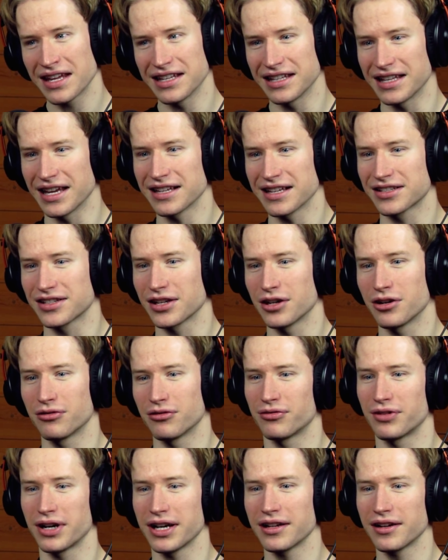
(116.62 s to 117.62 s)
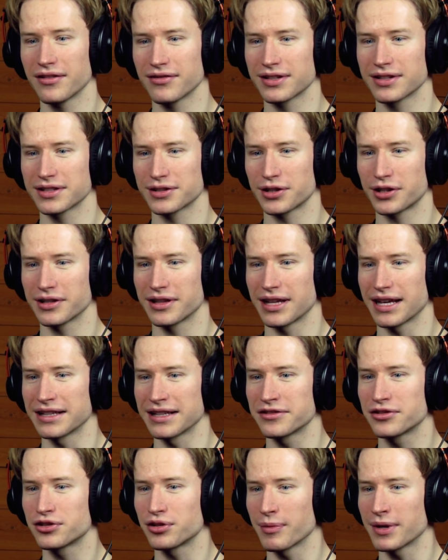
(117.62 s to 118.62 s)
Yeah, so right off the start, the
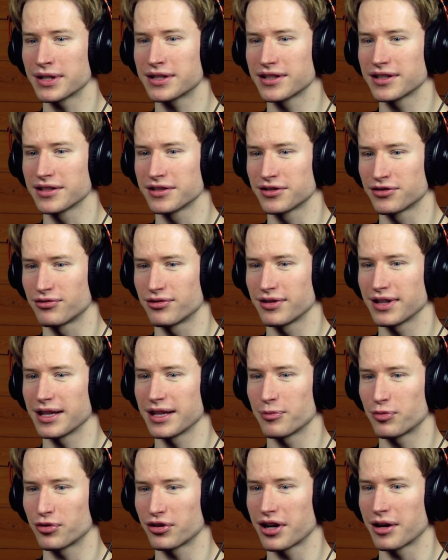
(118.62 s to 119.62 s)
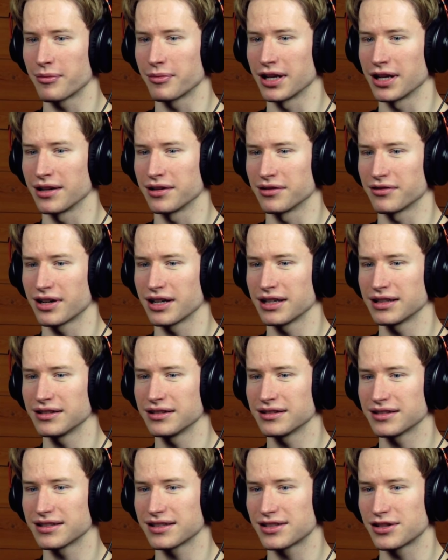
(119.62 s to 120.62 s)
instrumental is really prominent, right?
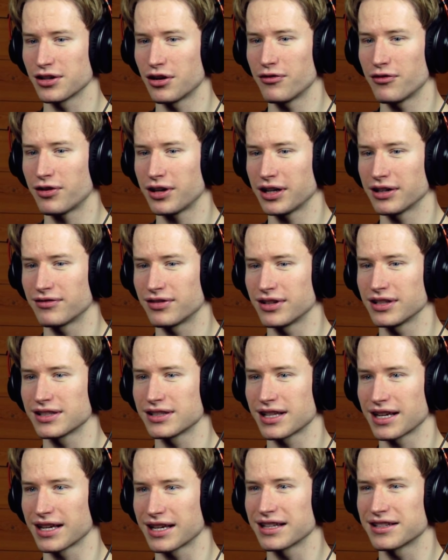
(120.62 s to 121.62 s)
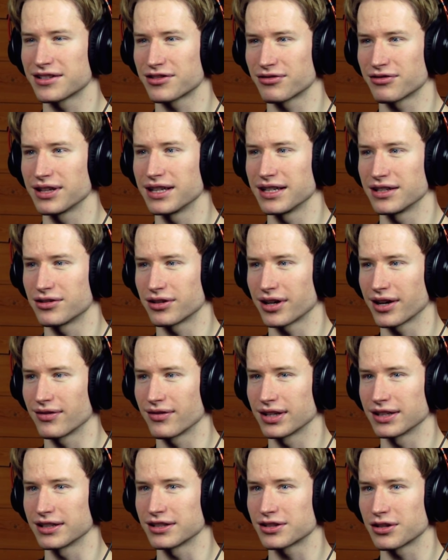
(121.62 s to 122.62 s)
So far, it feels like it's really
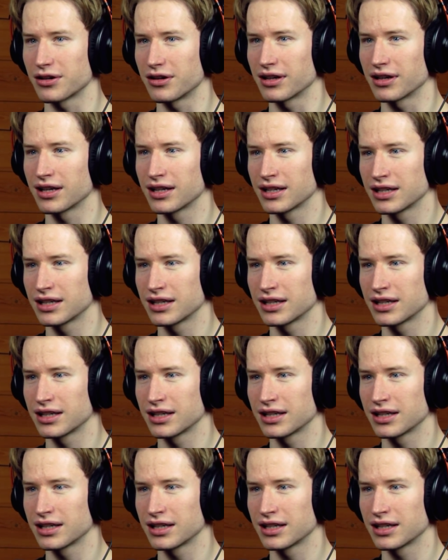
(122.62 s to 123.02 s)
driving the song.